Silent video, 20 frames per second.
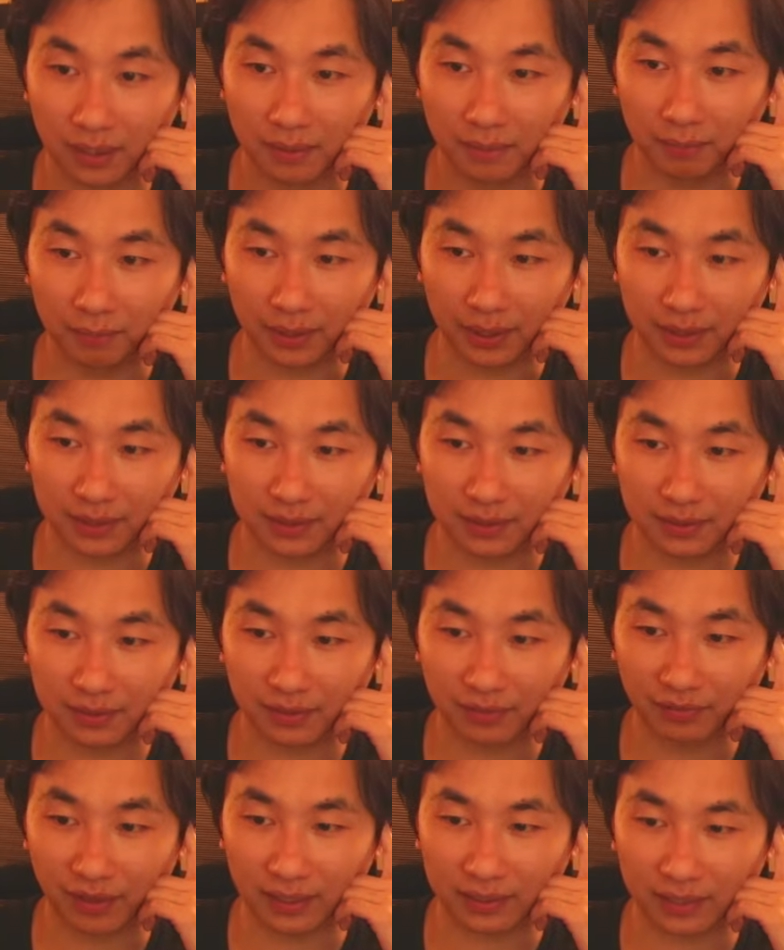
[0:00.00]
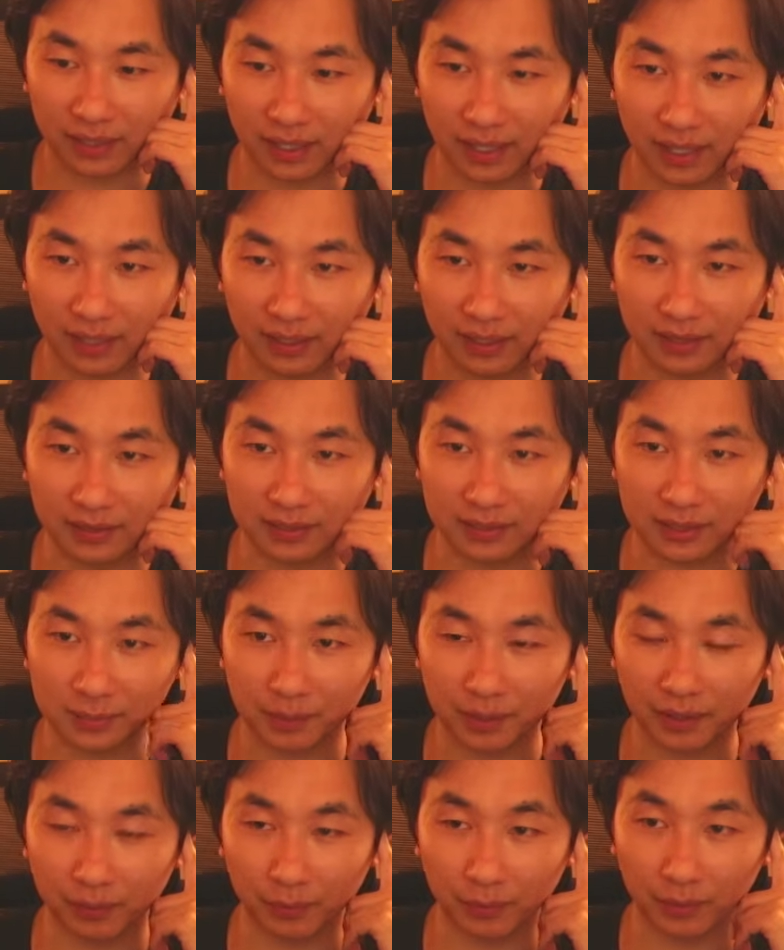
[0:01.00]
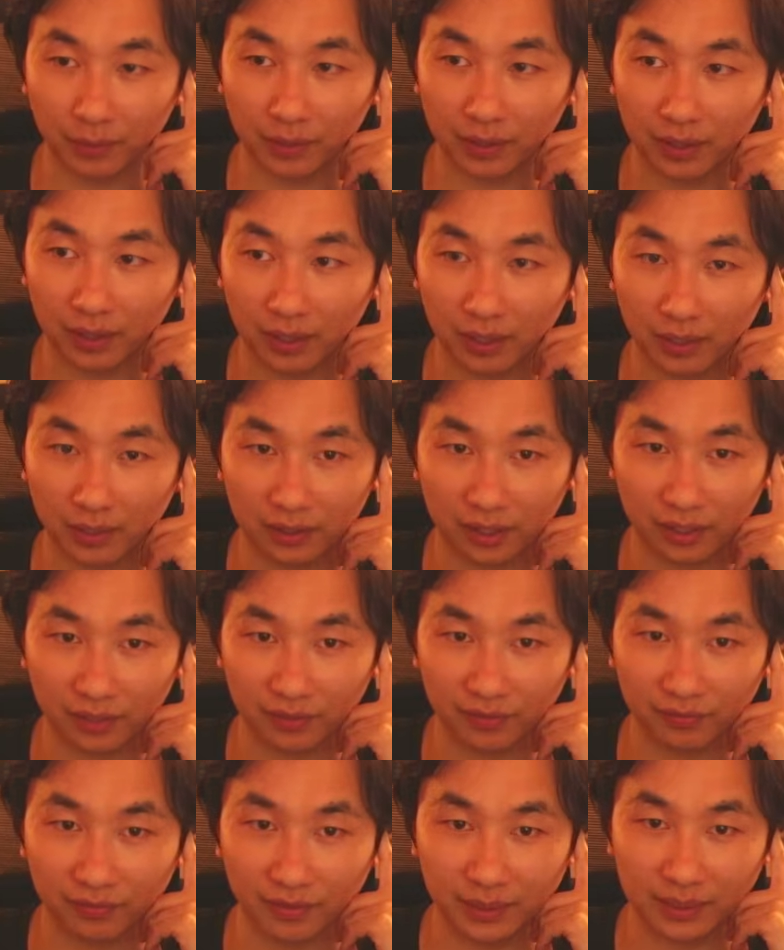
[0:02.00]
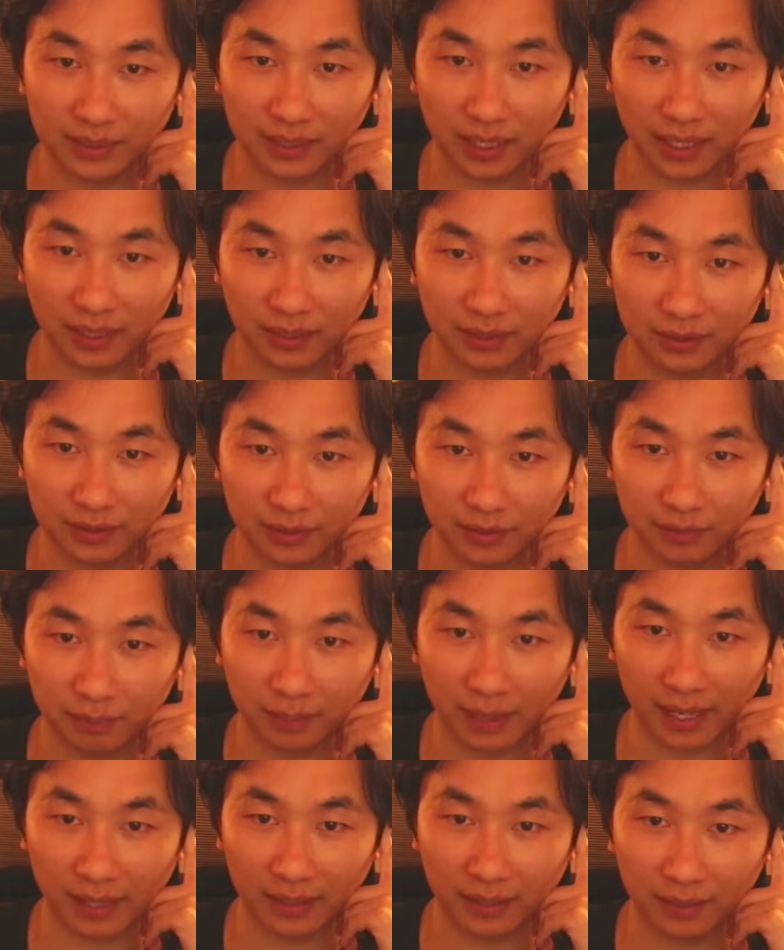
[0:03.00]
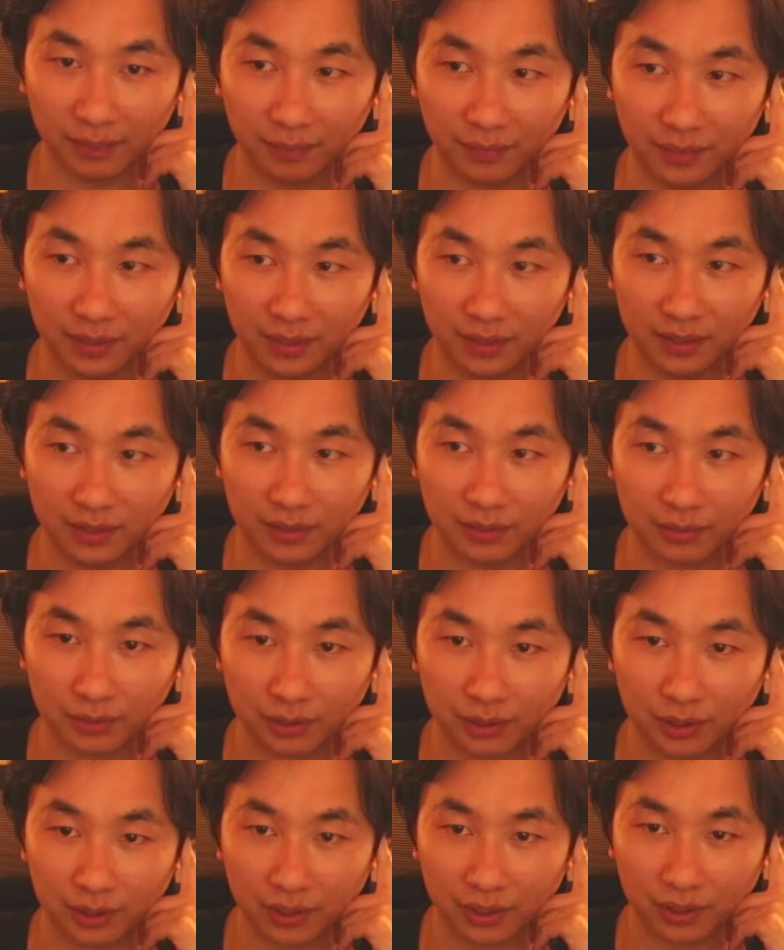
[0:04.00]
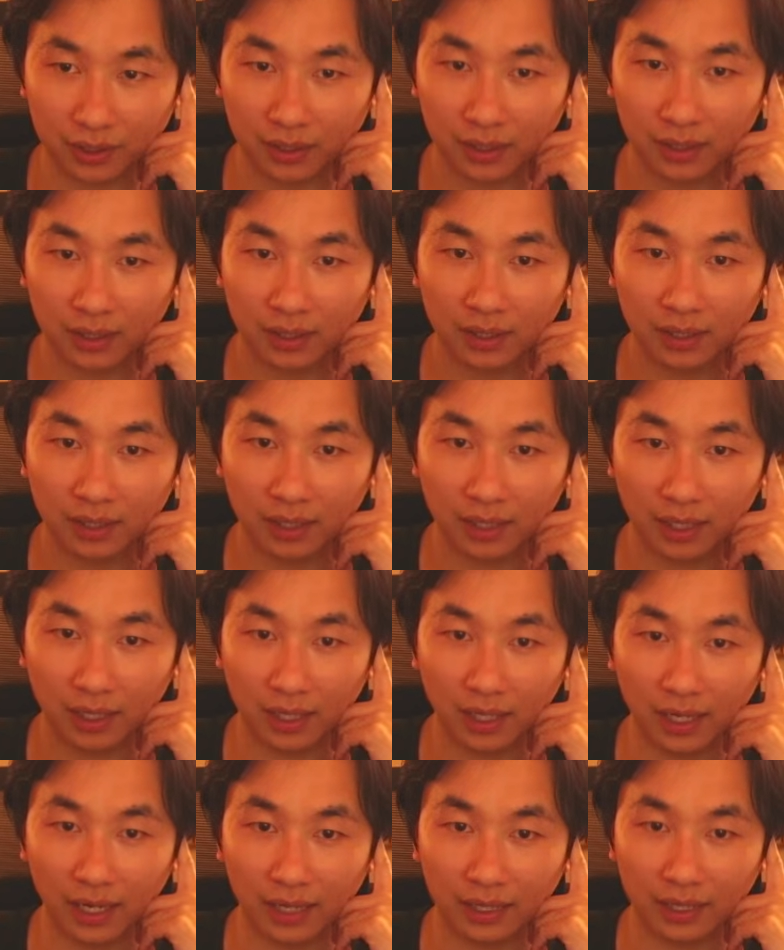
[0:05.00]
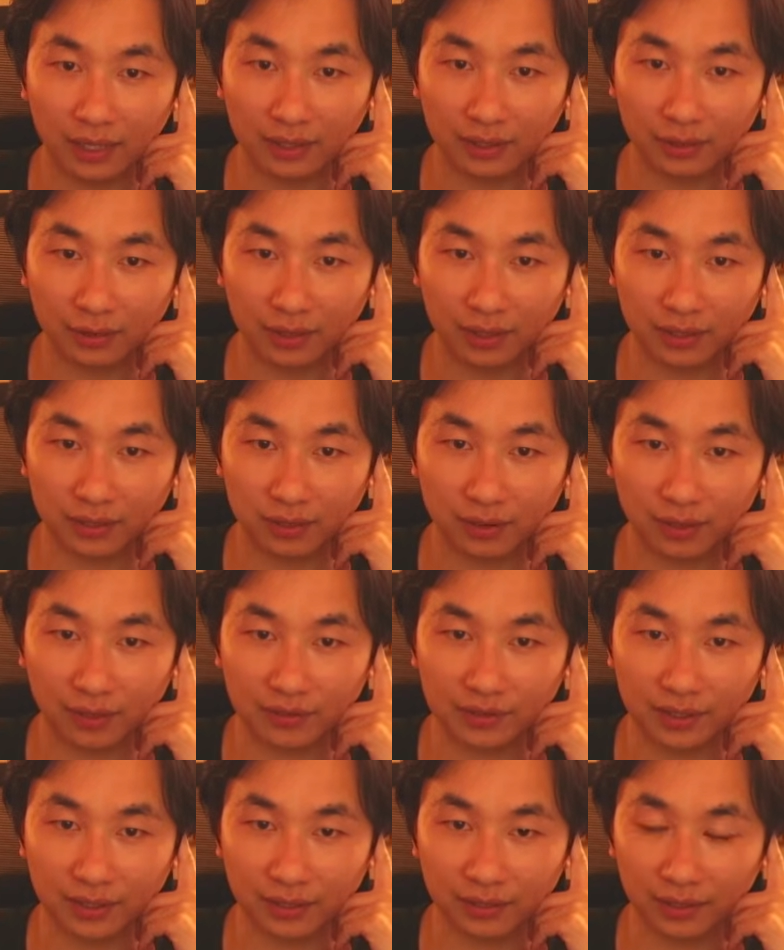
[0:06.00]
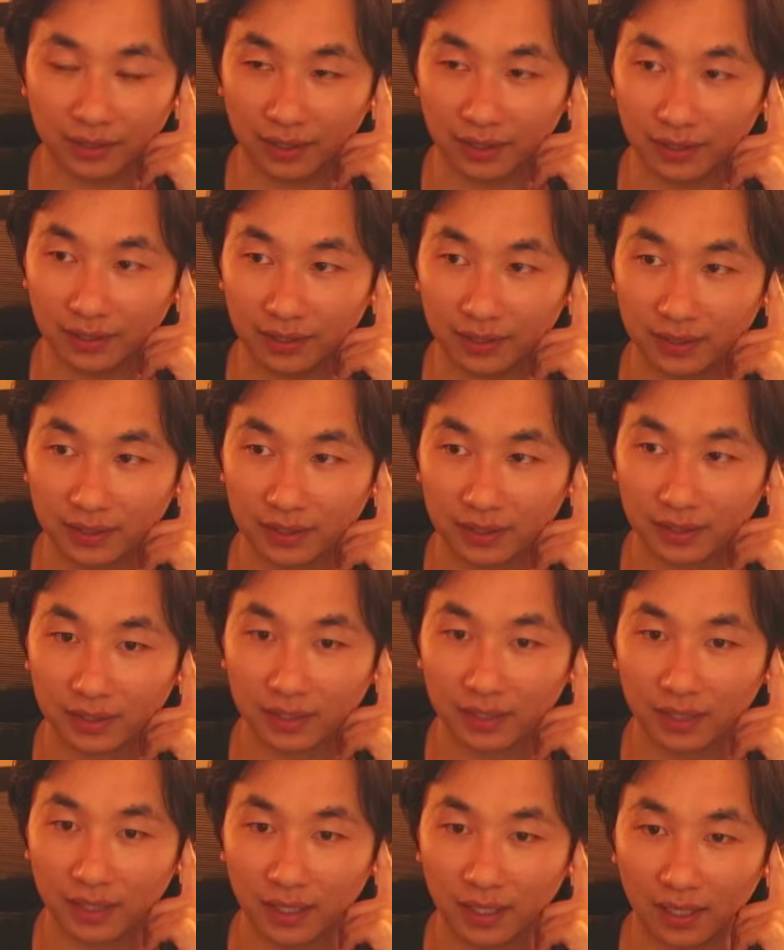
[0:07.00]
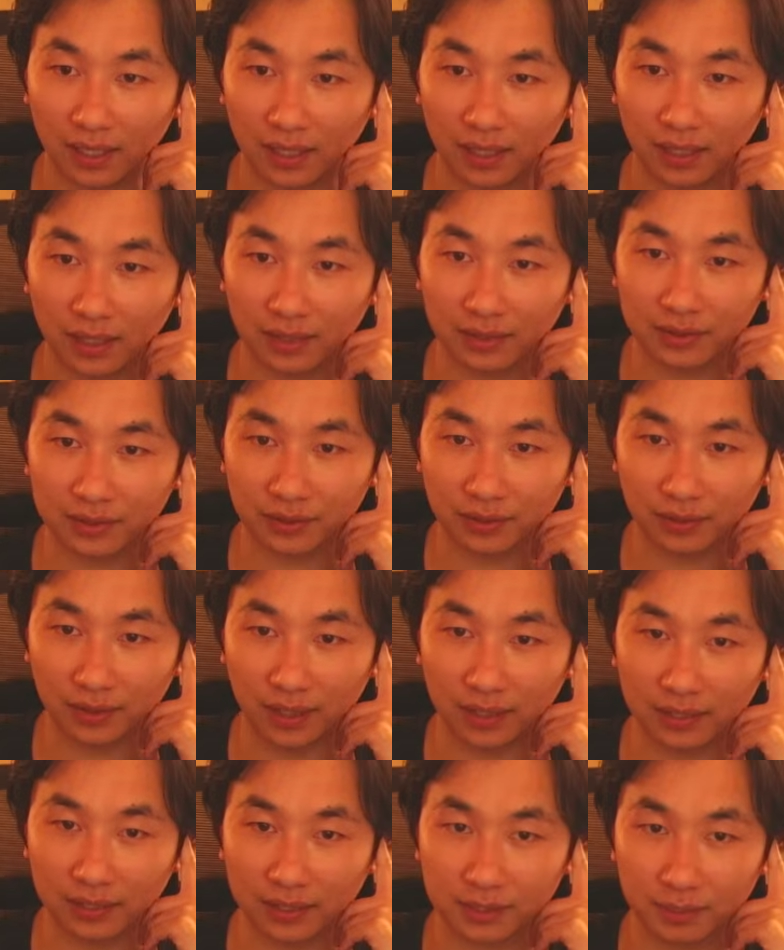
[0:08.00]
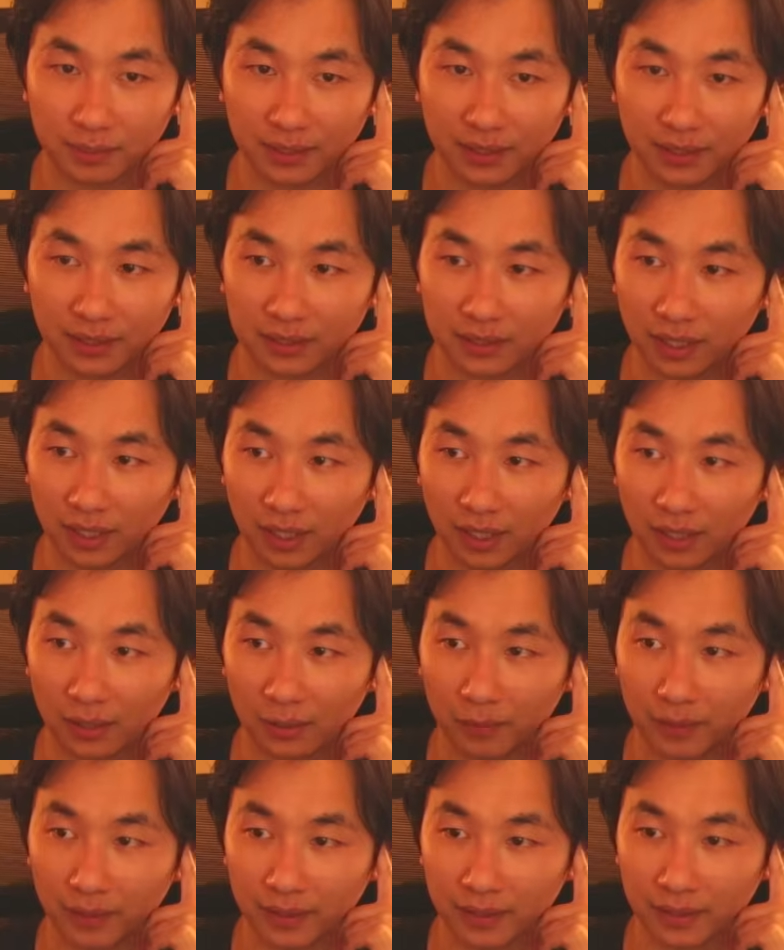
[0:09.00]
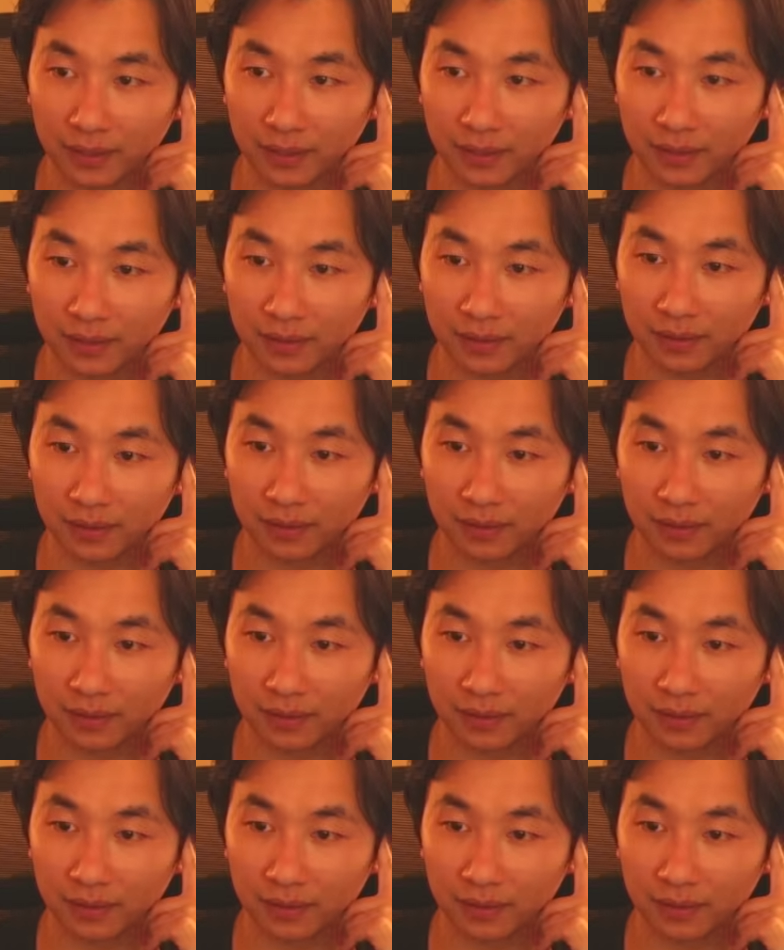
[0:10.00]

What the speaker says: but the fact that I can just play Aurora on curve means I can sort of back up the Scorcher. And I know they don't have Singularity, so I just play the Direwing.